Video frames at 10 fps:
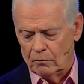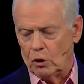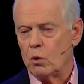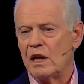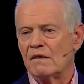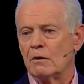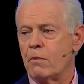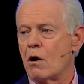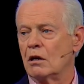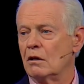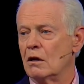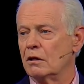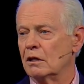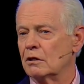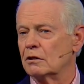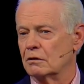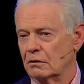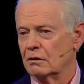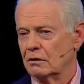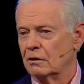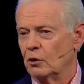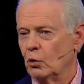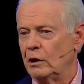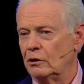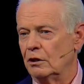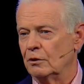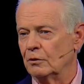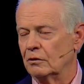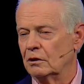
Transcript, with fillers: Do we have a part in all this? We do.